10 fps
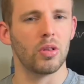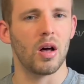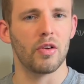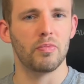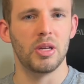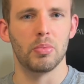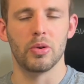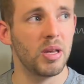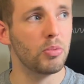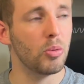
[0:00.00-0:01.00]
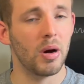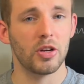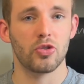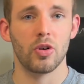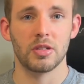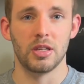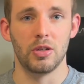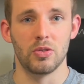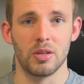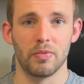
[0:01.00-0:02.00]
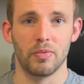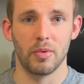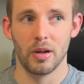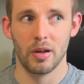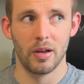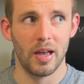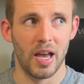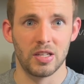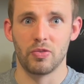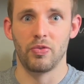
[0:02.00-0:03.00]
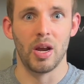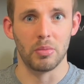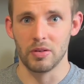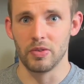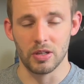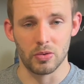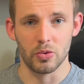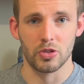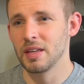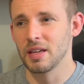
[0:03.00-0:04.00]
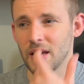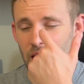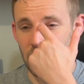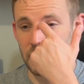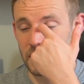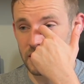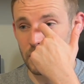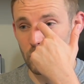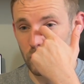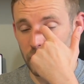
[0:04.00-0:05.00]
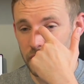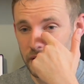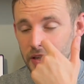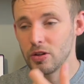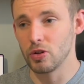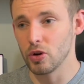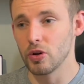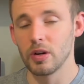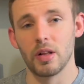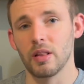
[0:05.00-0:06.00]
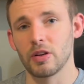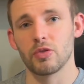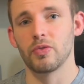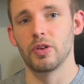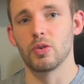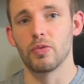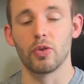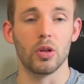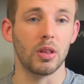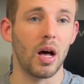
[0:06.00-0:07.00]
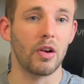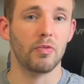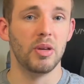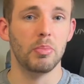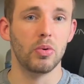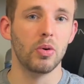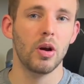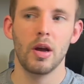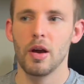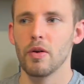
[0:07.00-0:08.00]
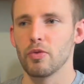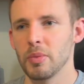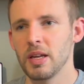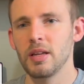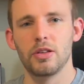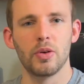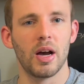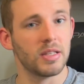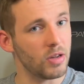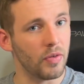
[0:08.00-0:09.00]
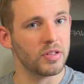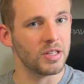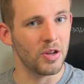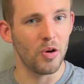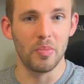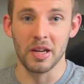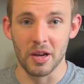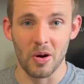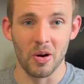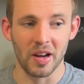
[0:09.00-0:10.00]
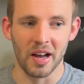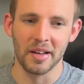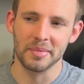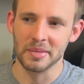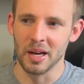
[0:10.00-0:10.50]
a lot of people. People buy trucks and use them as family vehicles. I think it's a really good electric vehicle for a lot of people. For me, you guys obviously know, being a car guy,